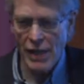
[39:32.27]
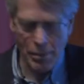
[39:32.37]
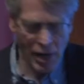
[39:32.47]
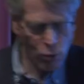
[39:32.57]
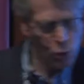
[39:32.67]
I'm
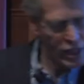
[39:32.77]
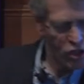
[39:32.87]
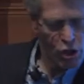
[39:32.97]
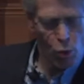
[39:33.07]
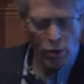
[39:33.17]
not really
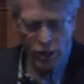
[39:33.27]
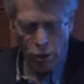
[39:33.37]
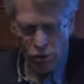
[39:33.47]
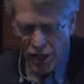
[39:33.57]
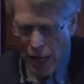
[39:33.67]
sure which of
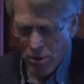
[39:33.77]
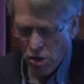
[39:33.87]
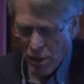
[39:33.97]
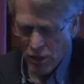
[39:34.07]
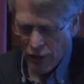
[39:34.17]
those damage
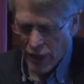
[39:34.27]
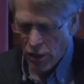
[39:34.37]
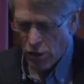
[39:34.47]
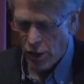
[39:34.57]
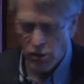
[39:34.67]

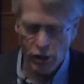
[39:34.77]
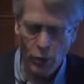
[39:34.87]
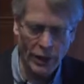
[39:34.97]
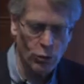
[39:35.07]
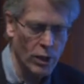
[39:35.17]
specifications is the
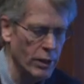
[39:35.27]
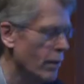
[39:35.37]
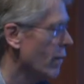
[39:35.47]
correct one.